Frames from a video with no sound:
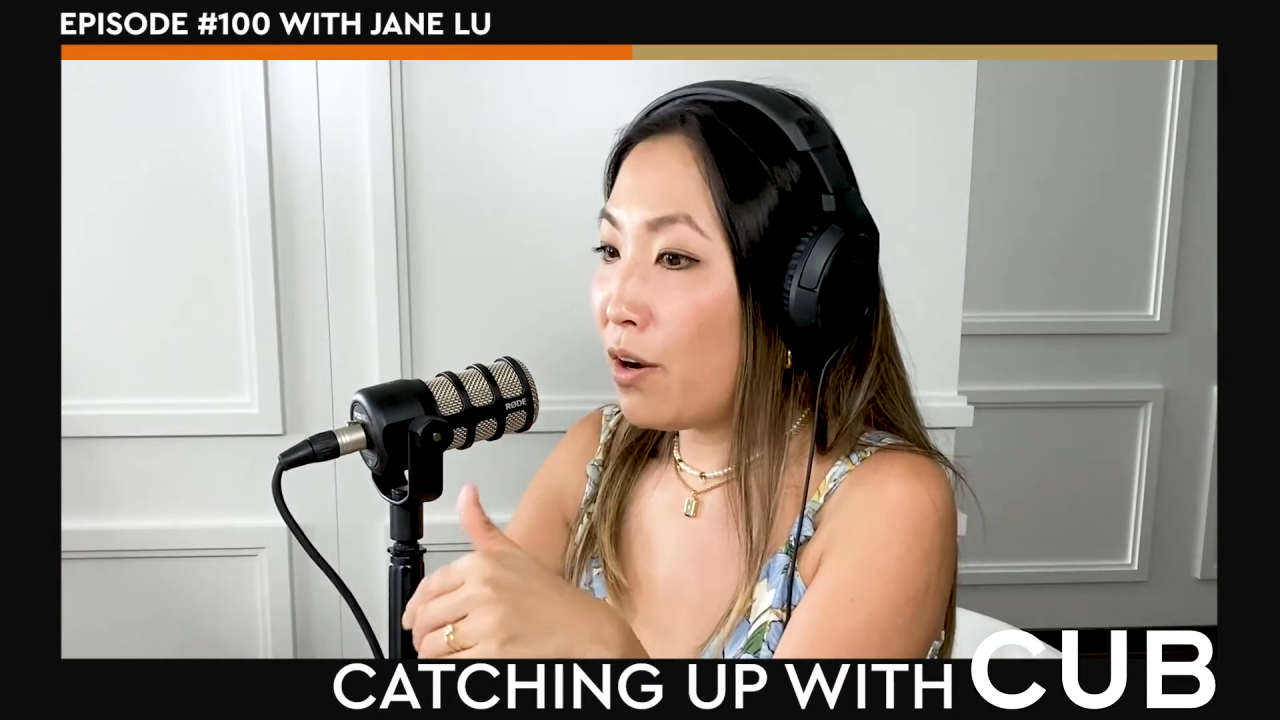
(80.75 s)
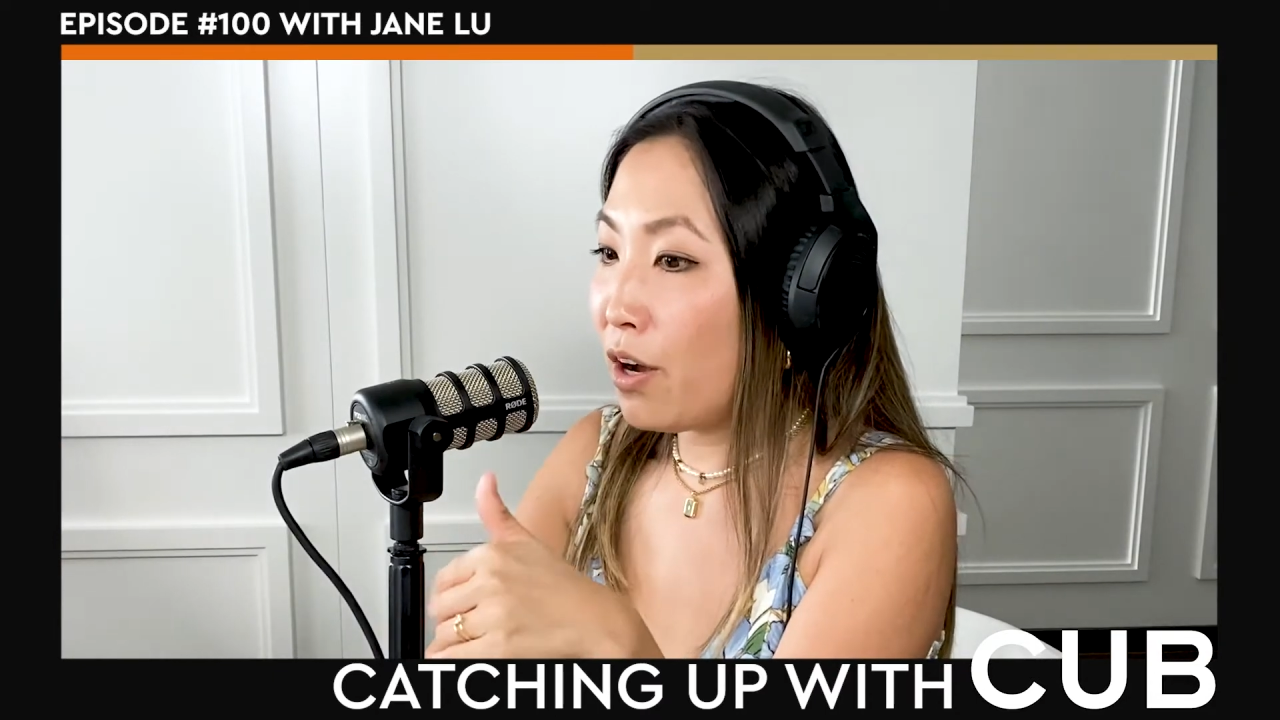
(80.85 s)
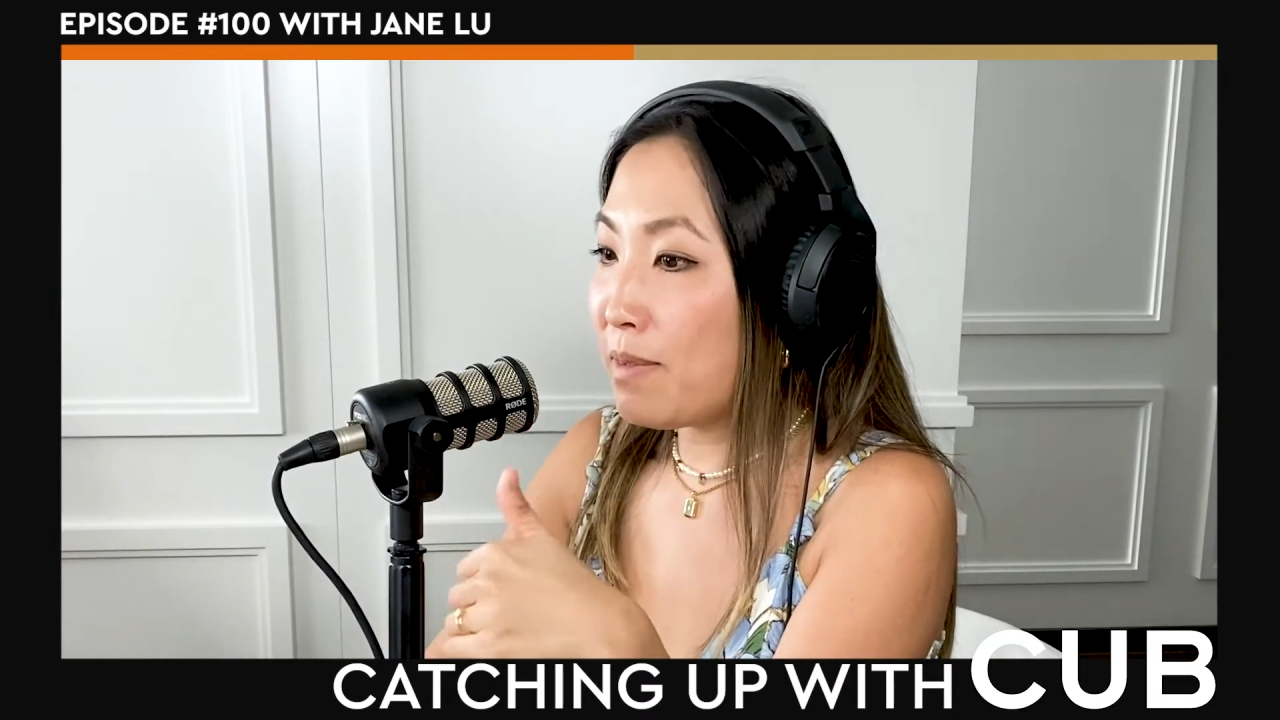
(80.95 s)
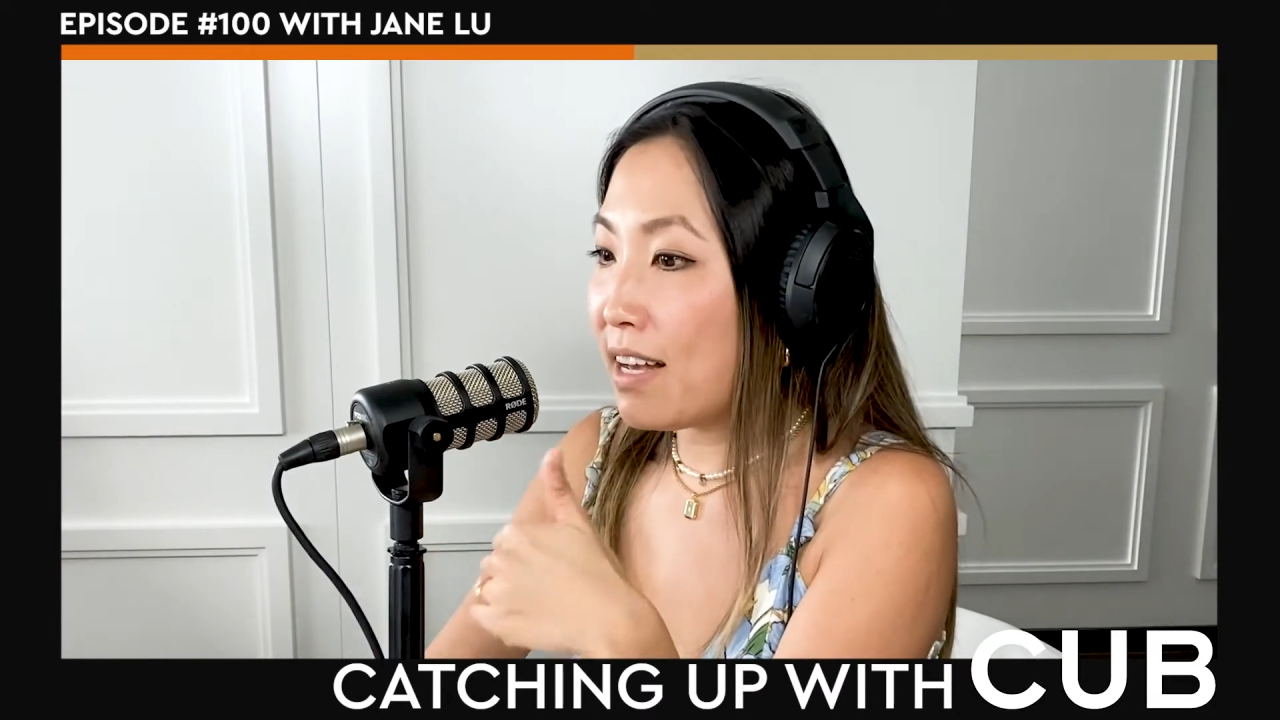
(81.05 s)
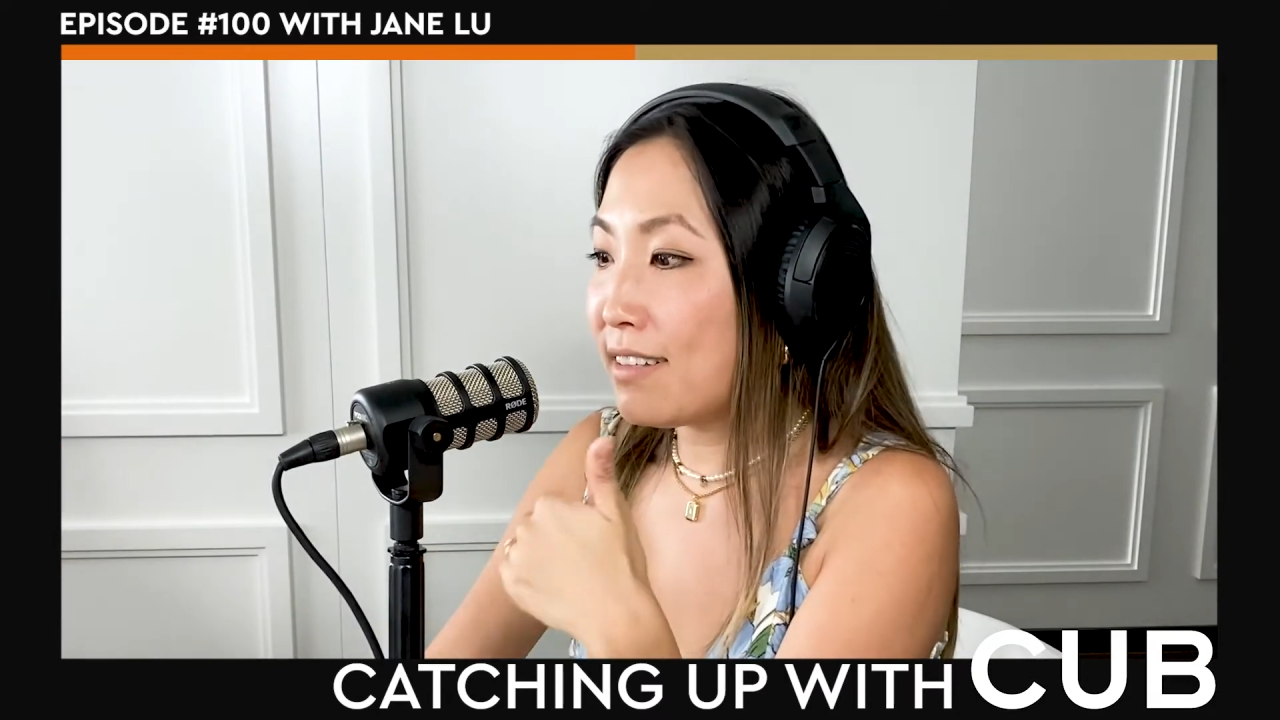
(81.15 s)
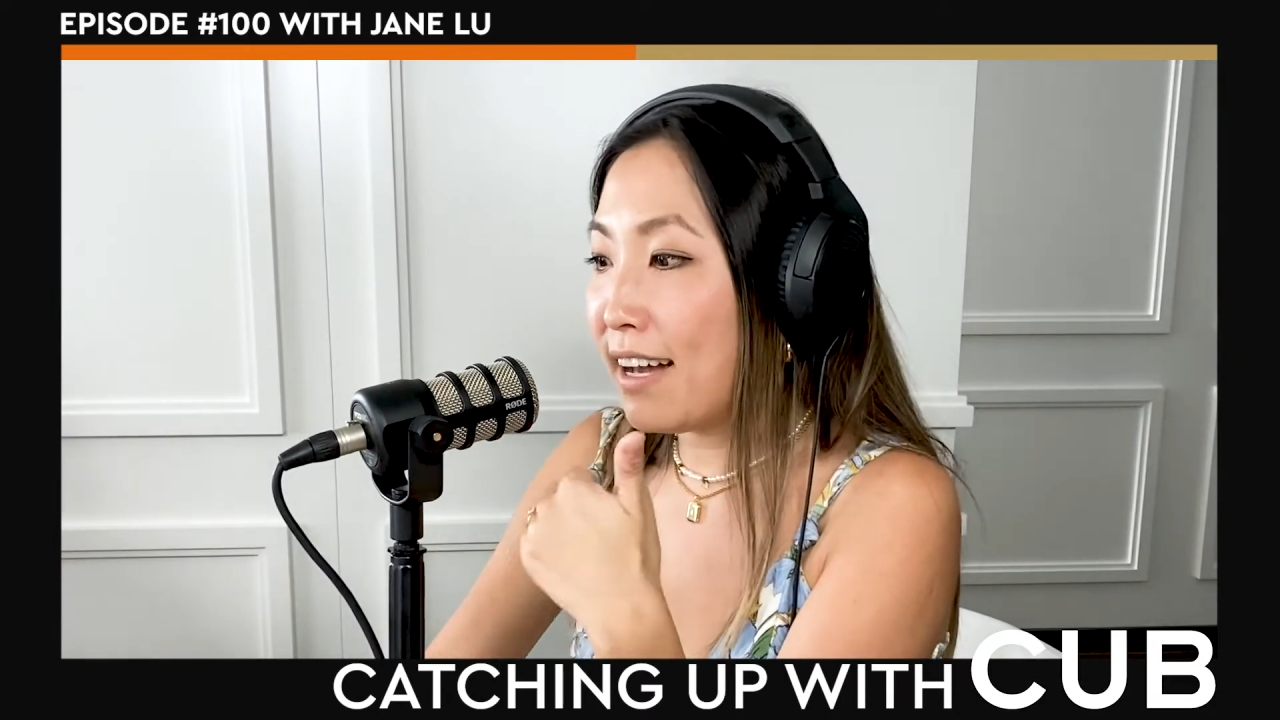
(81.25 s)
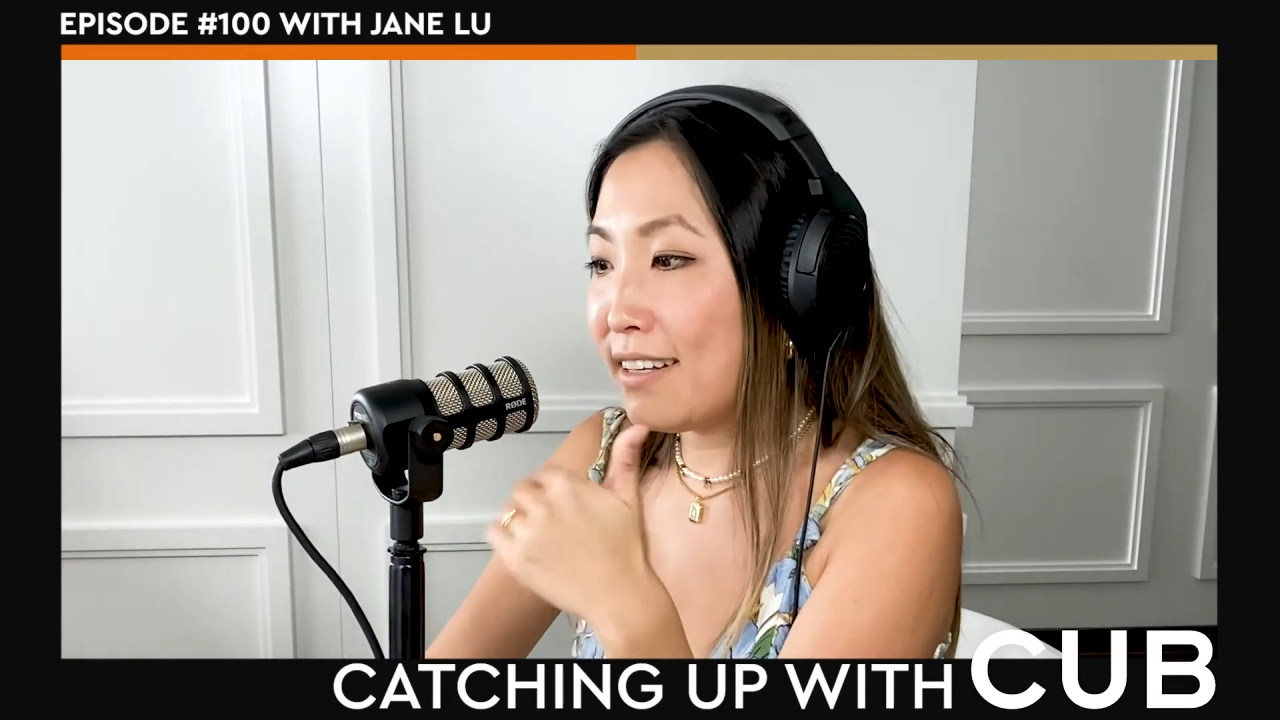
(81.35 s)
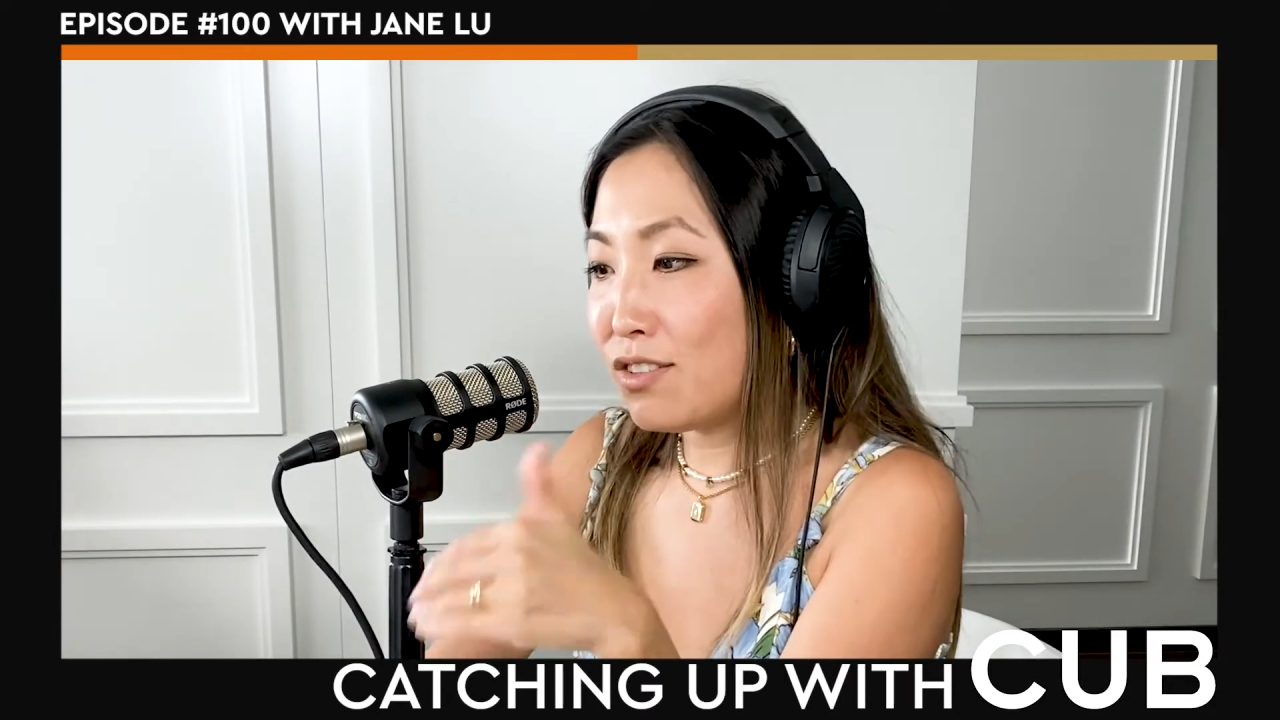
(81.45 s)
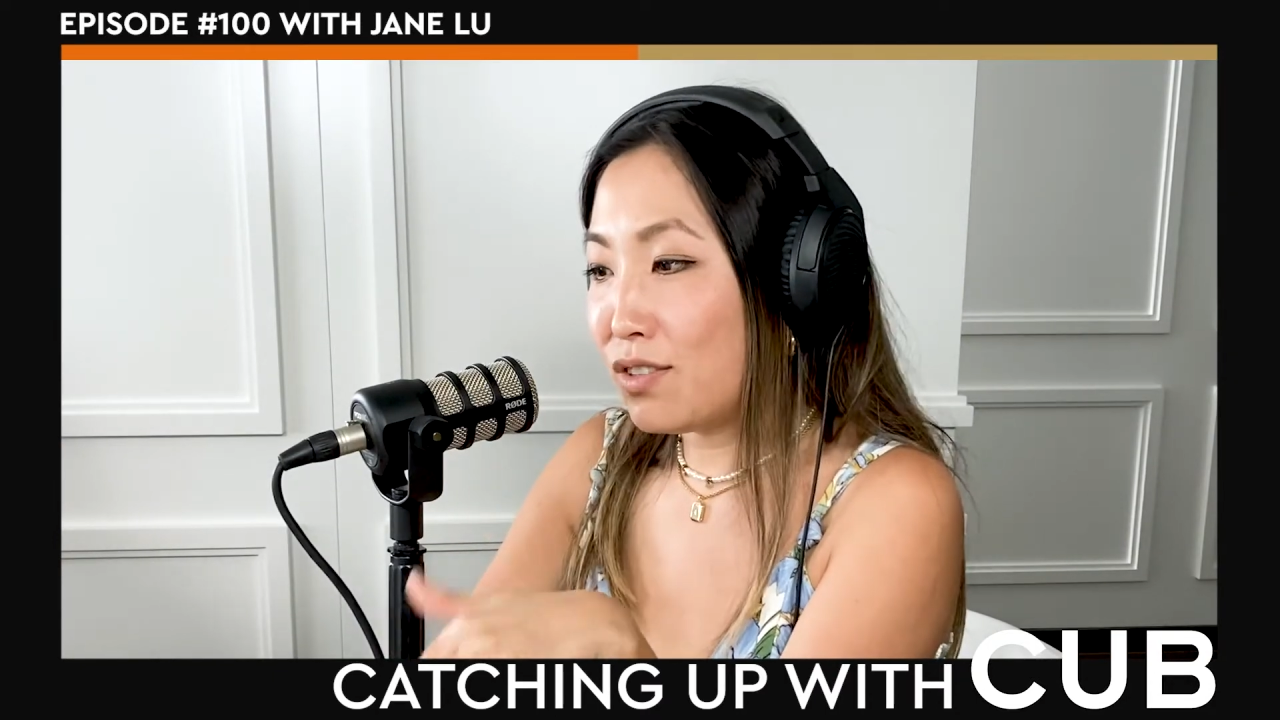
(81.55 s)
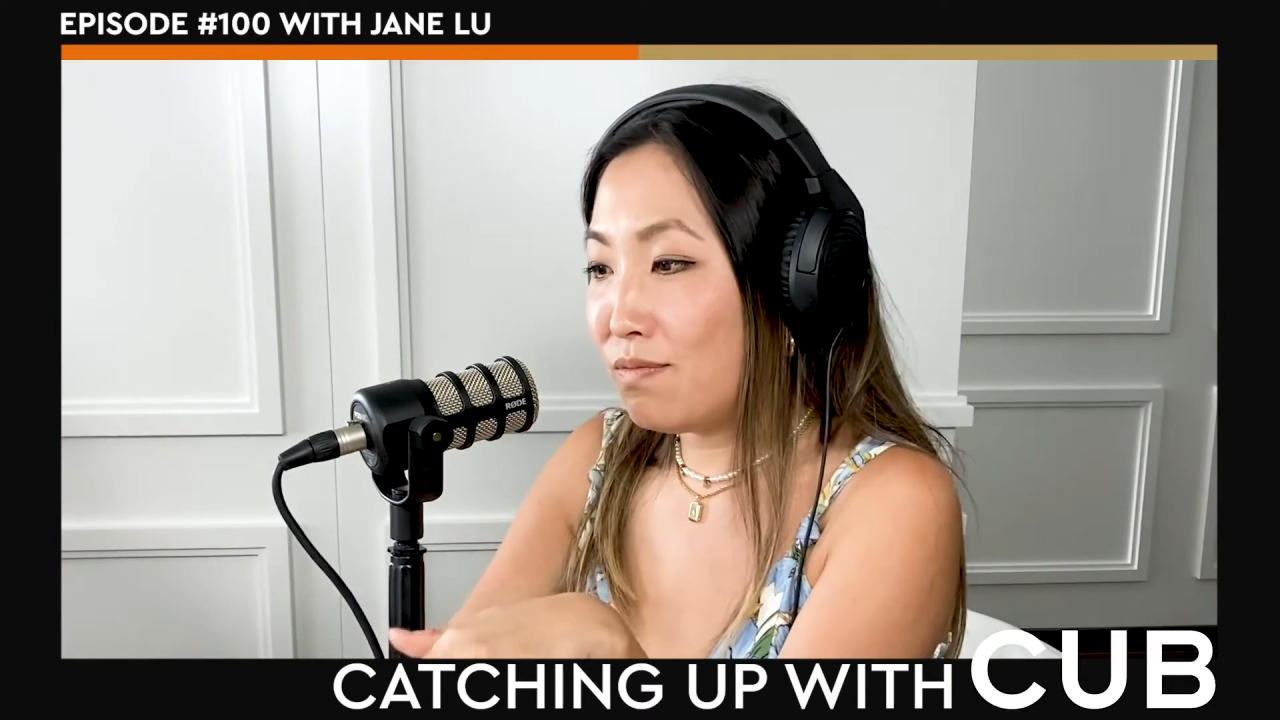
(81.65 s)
home that night